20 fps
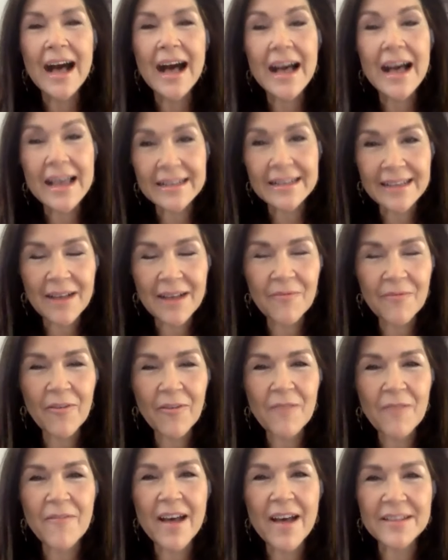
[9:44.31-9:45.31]
I had come
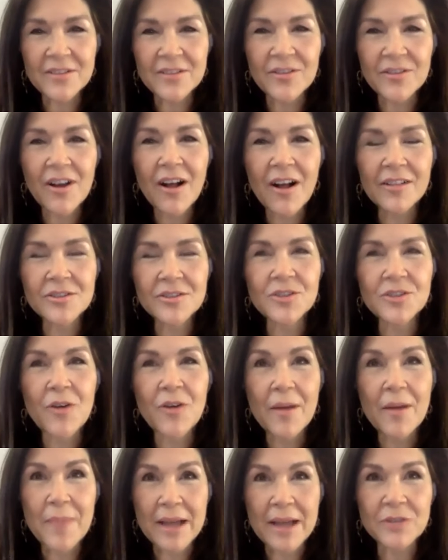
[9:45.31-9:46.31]
from Vassar College,
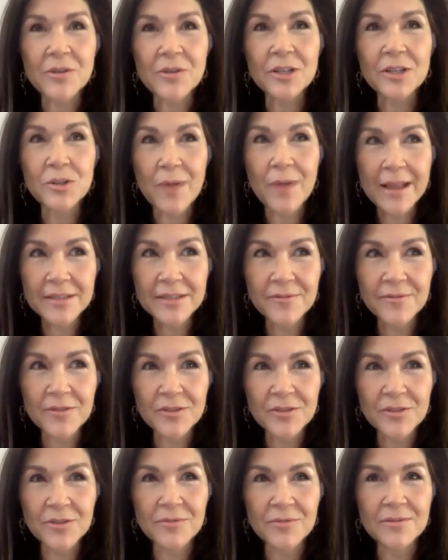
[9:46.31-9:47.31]
so I'm actually a
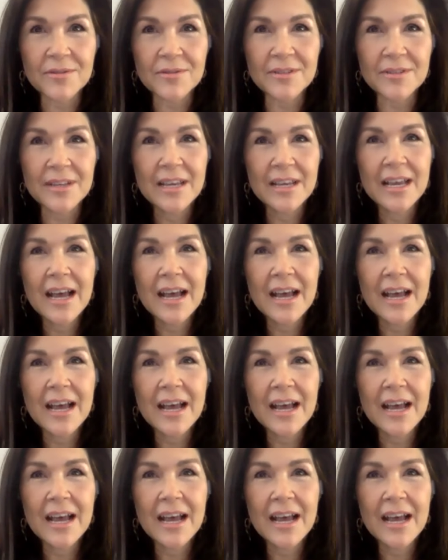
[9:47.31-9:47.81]
transfer student.